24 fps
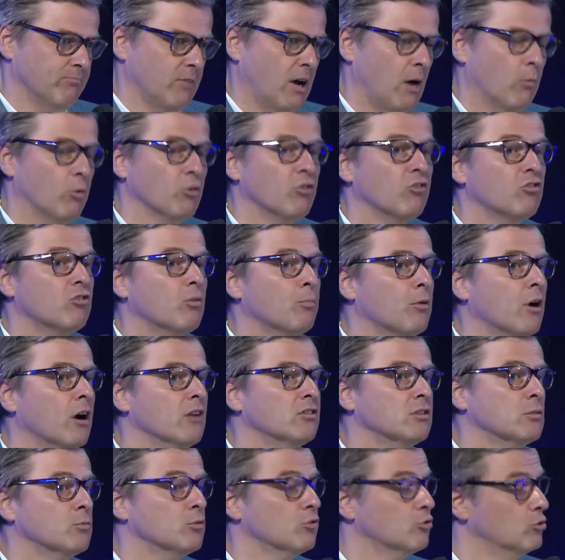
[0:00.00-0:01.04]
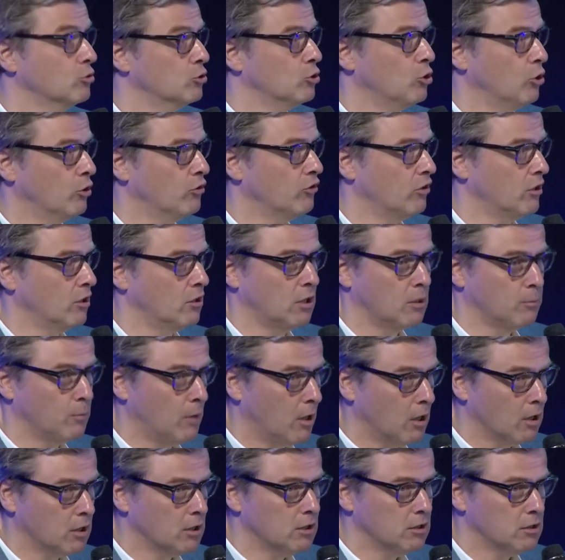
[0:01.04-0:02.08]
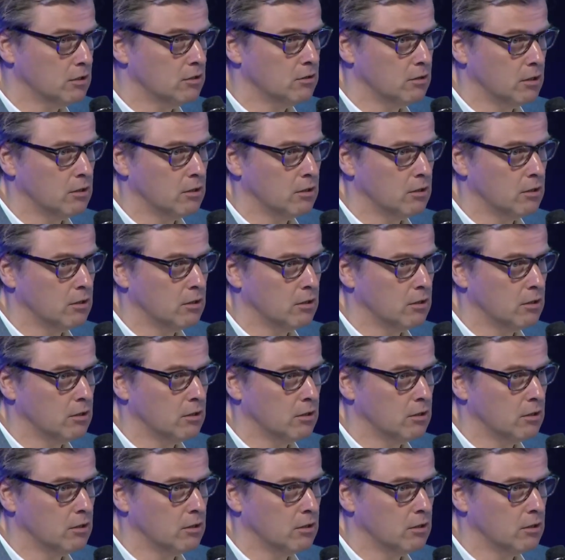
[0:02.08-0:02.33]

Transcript: I wasn't surprised there was good content in that market,